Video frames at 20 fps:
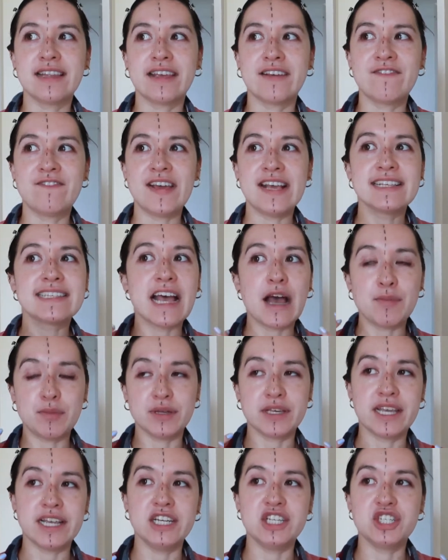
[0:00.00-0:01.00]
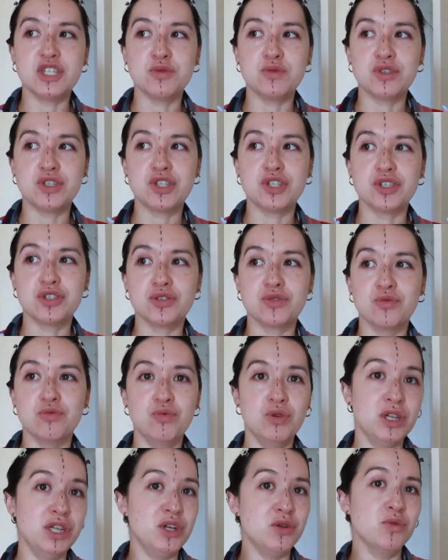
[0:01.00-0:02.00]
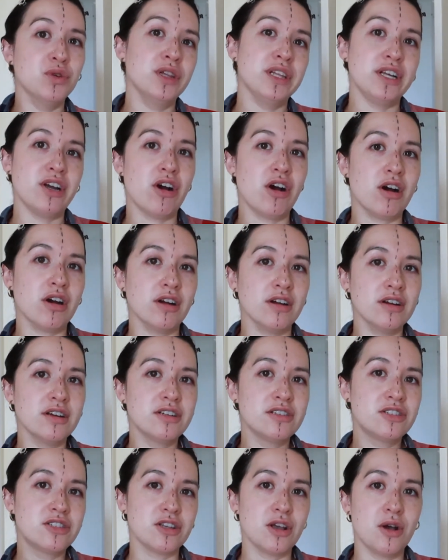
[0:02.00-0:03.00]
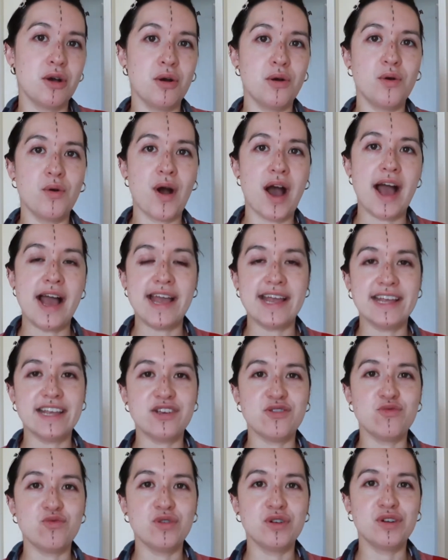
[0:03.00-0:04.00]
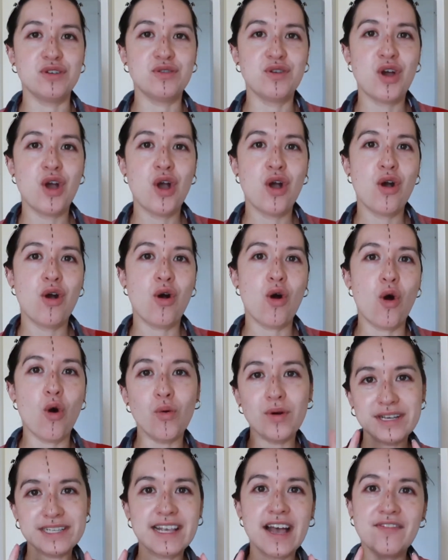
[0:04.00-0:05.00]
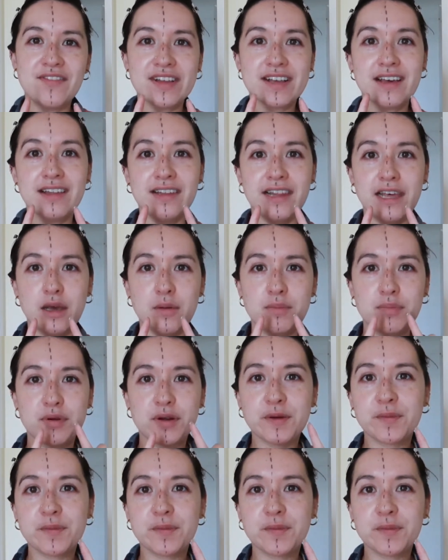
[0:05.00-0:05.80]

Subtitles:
application was just really, really hard. So I would always have like a lip,